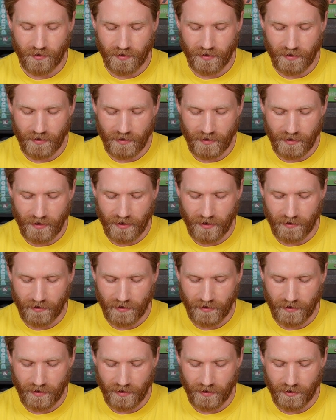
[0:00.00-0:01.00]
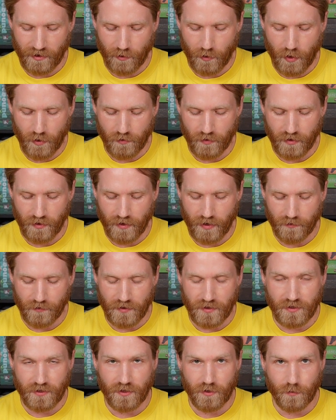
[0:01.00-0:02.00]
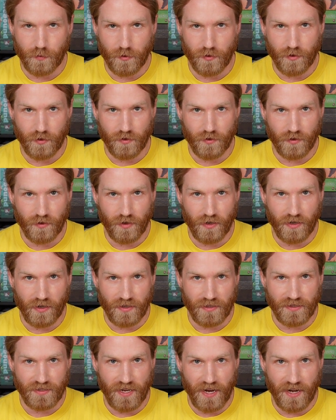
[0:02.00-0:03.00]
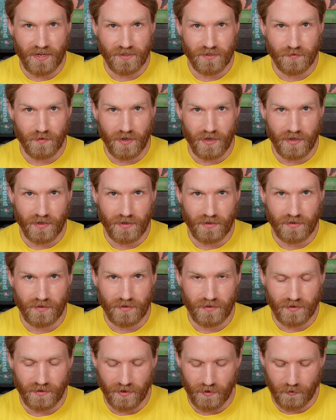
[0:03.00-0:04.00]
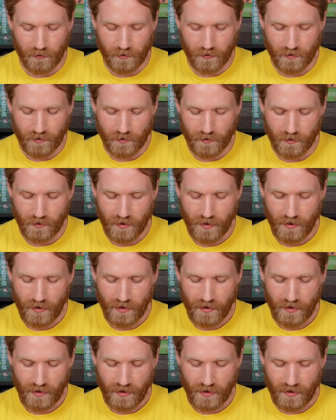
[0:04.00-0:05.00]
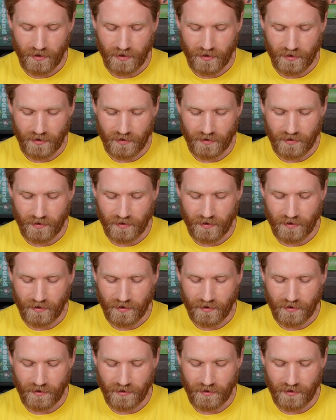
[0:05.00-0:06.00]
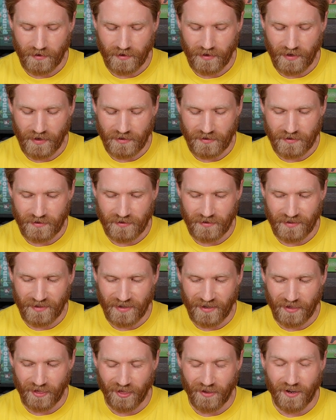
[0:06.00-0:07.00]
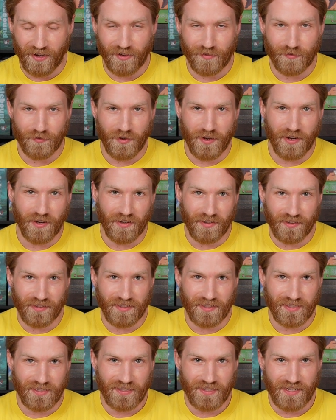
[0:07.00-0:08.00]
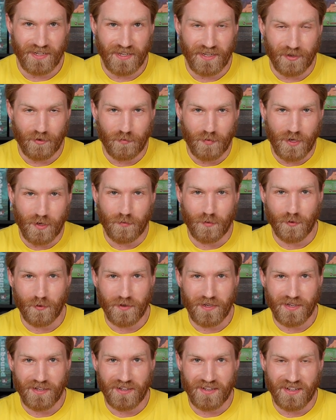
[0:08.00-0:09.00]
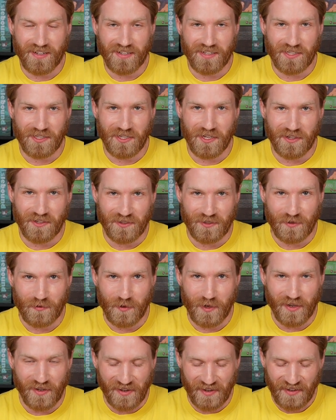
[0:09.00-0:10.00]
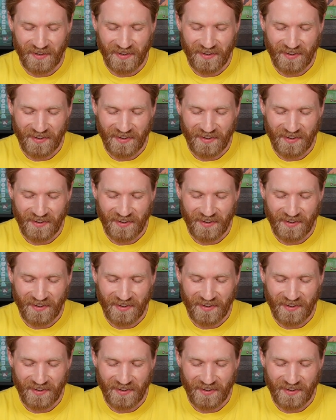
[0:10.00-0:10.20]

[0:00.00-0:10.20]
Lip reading: Again, I can't go over it enough. It's super satisfying to go through, and it's a lot of fun just seeing people get in each other's way.